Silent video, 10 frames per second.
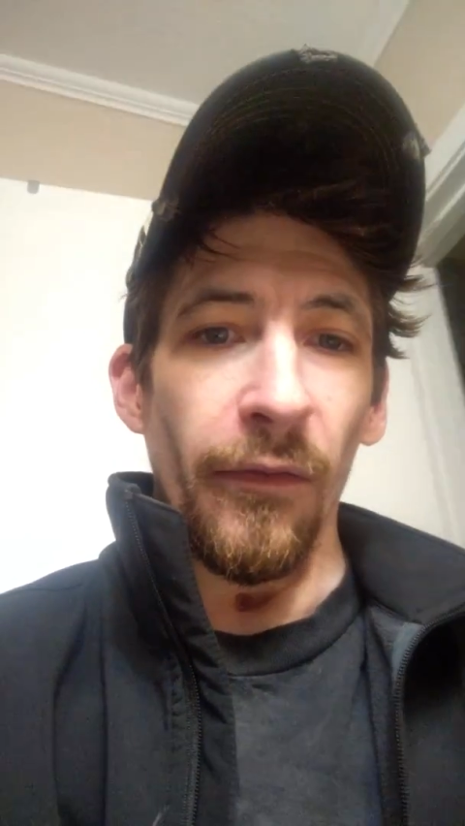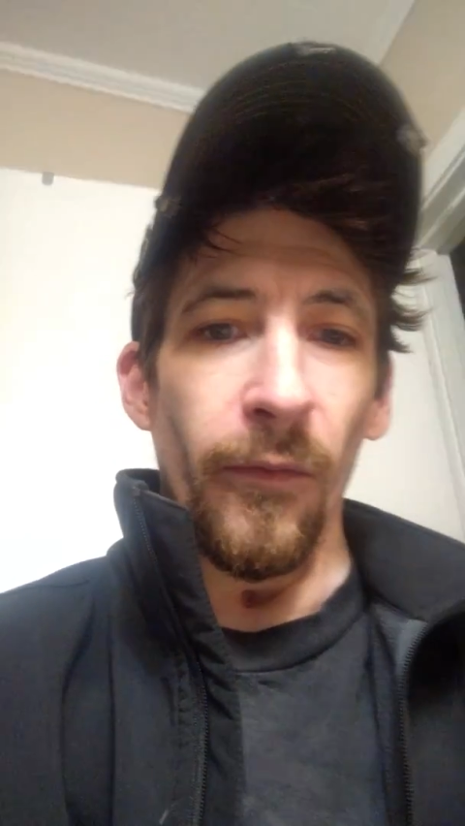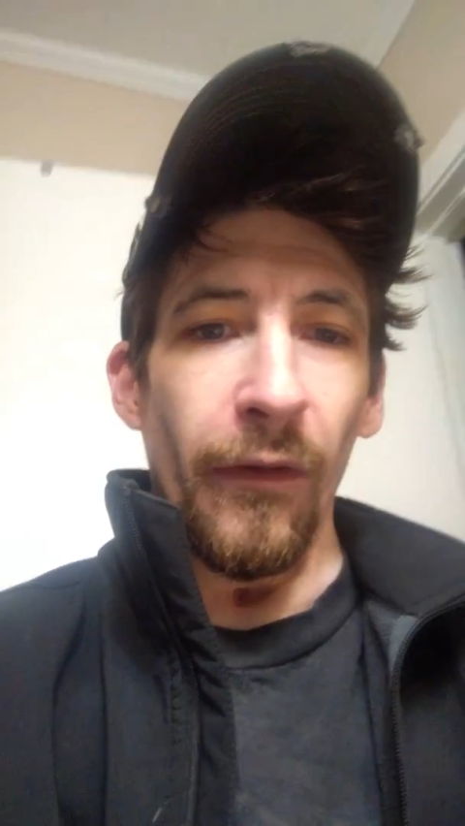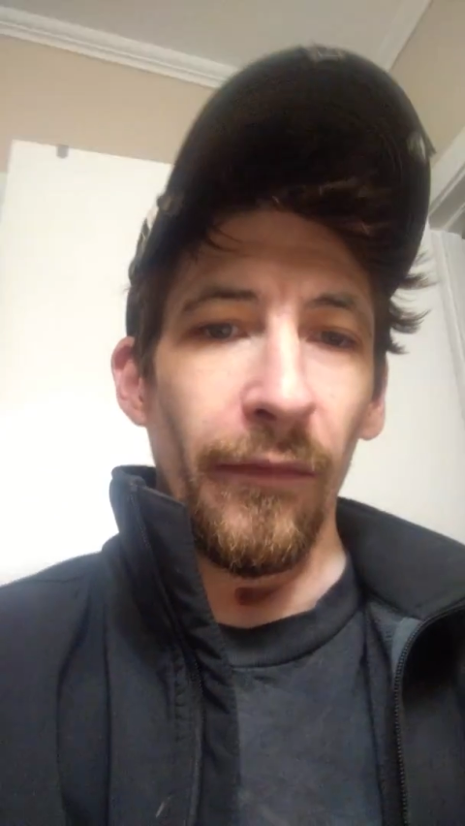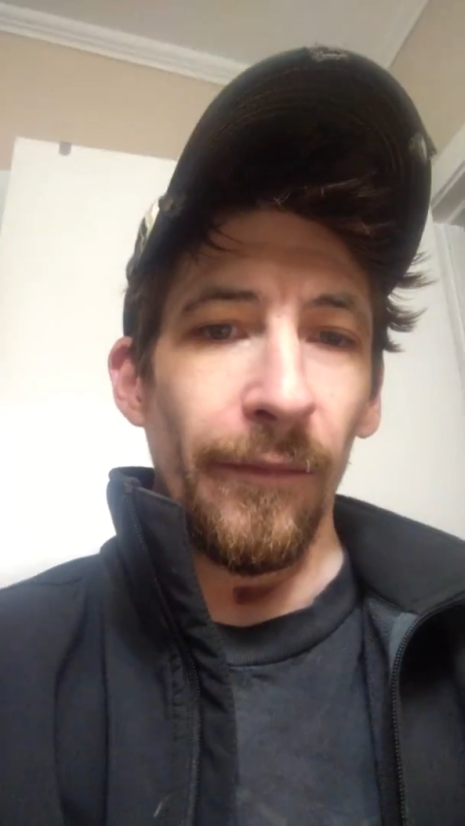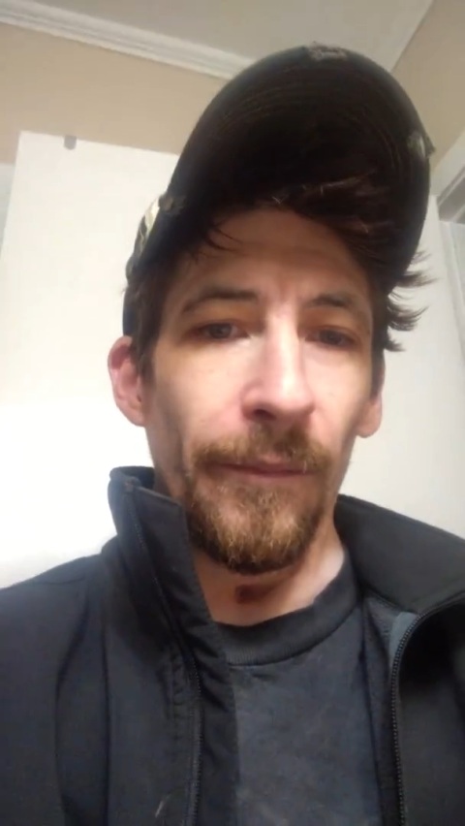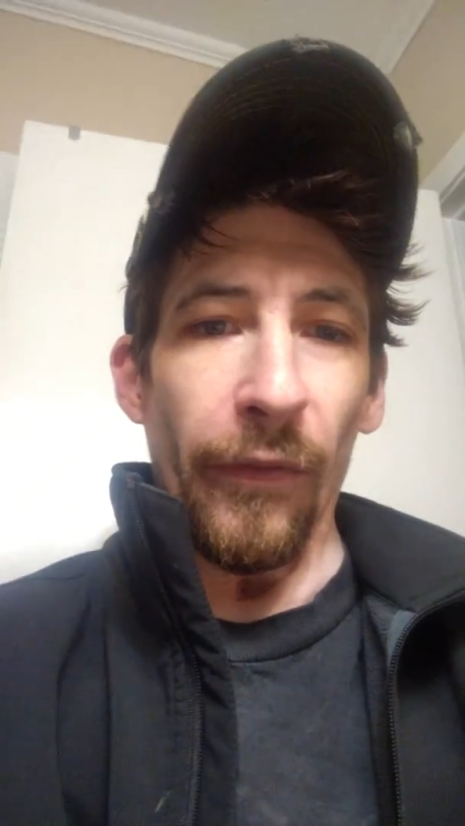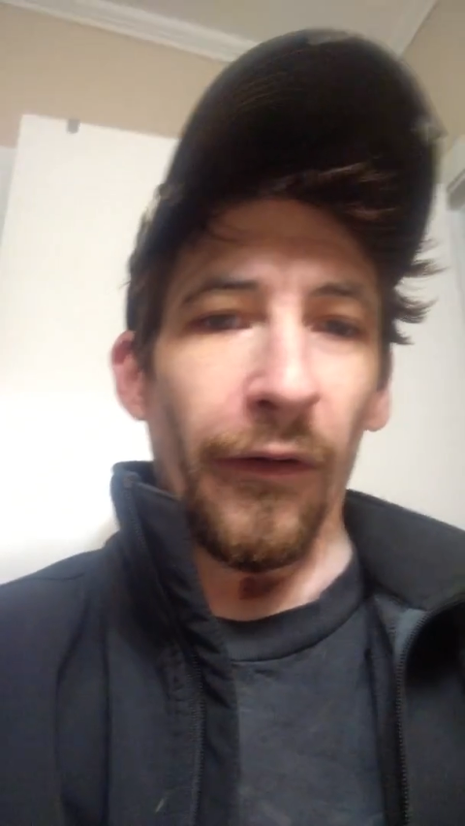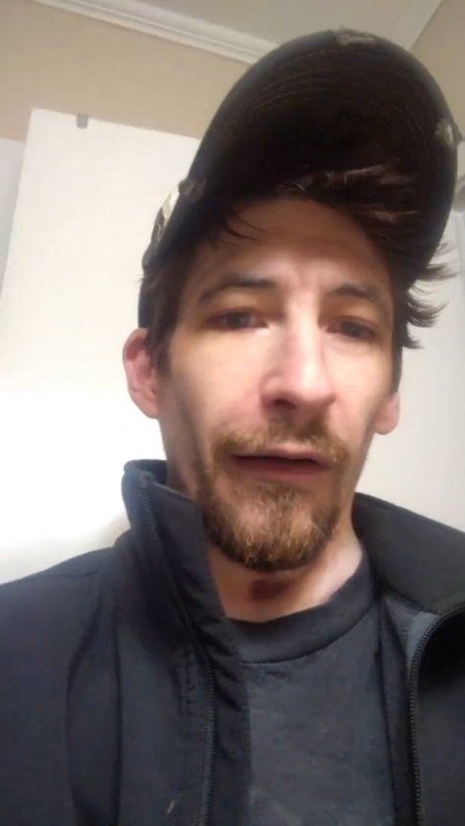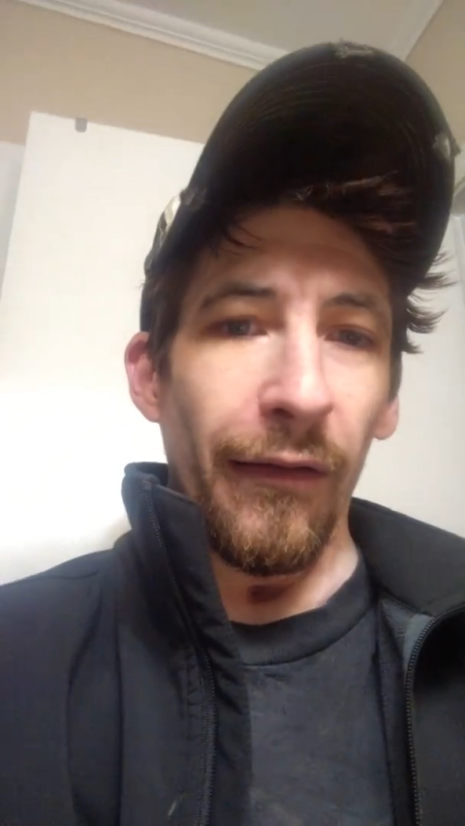on what
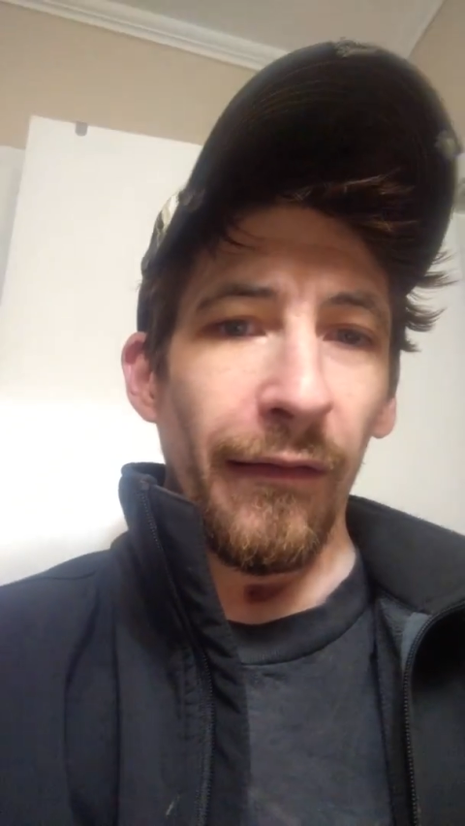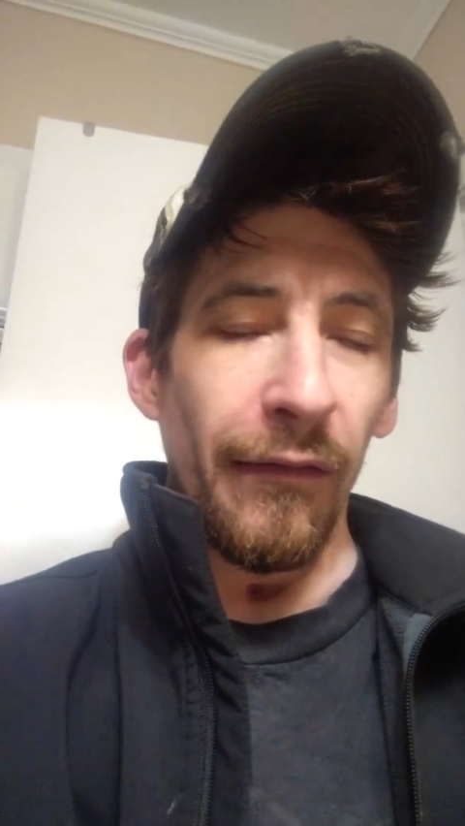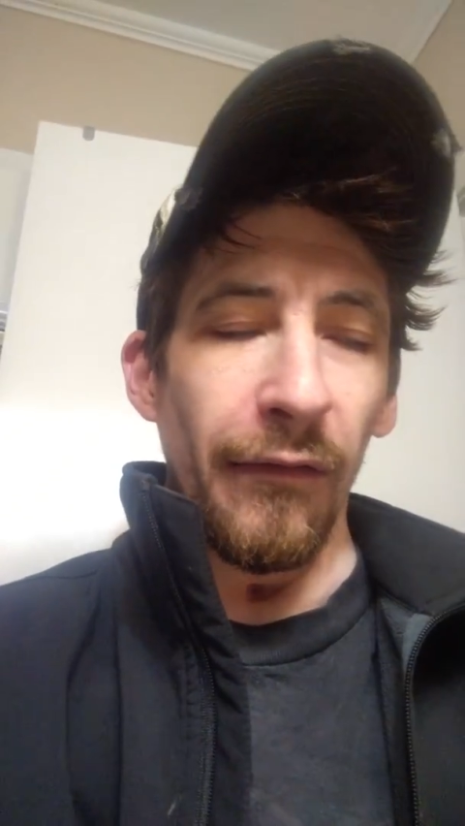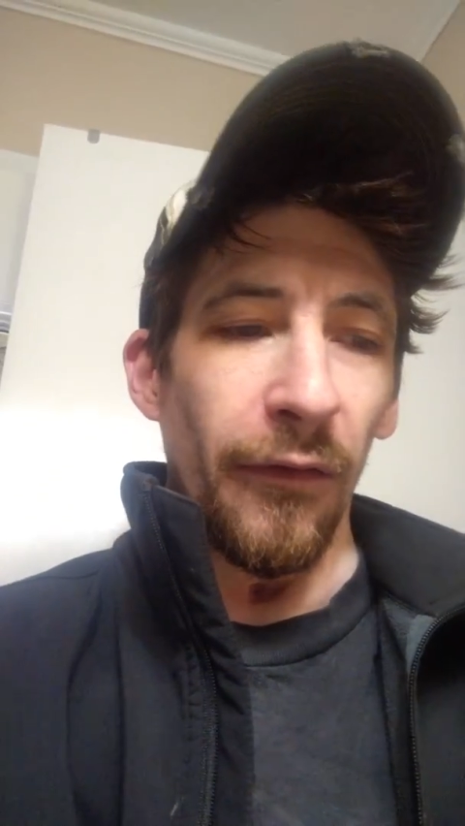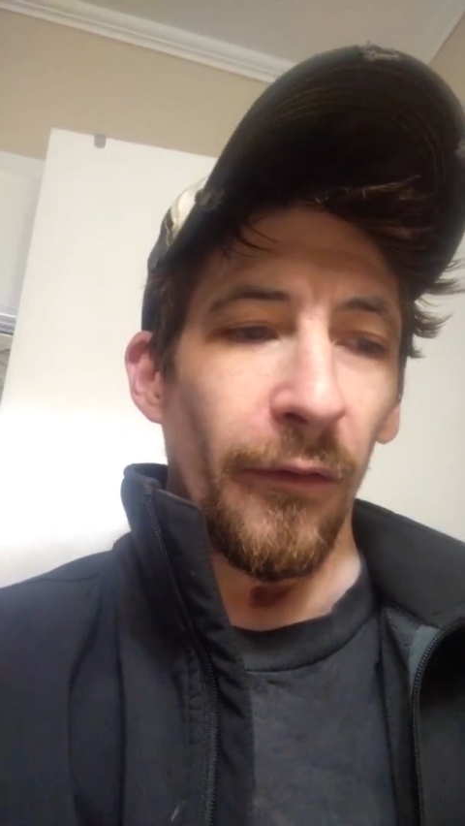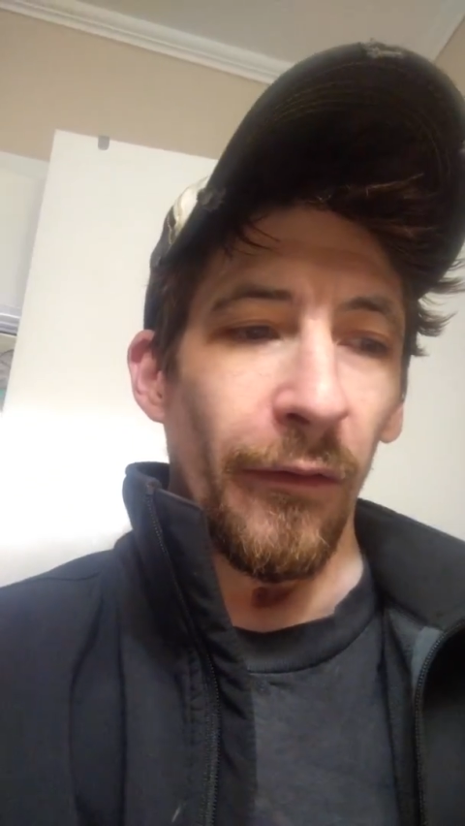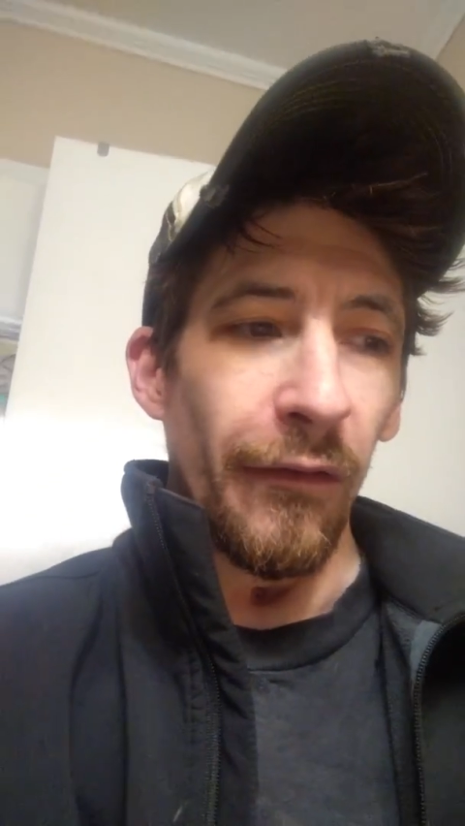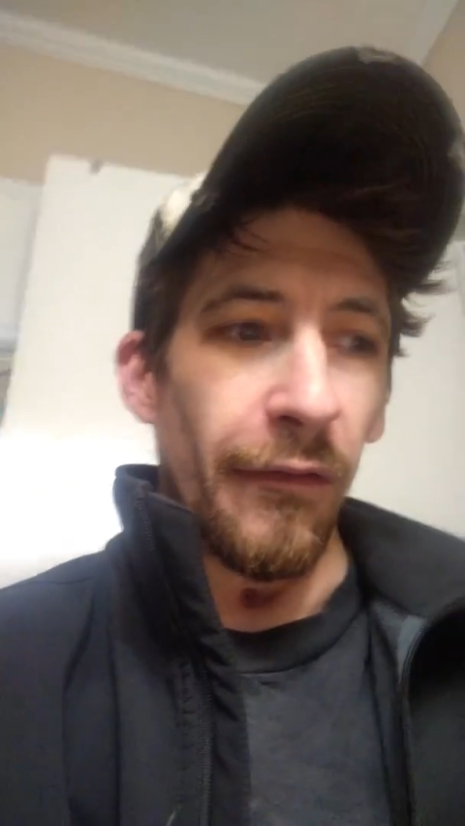part it is, of course.